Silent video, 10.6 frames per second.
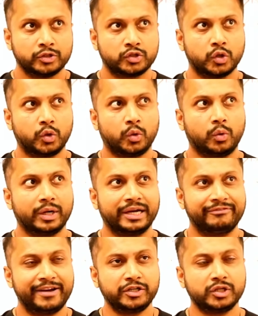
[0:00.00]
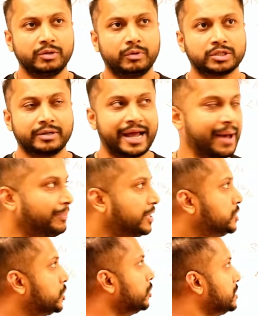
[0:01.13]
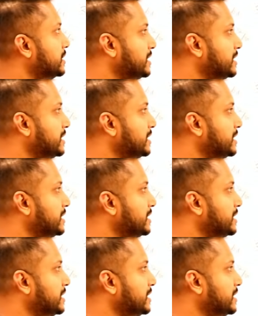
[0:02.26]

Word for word: So eventually what's going to happen is you're going to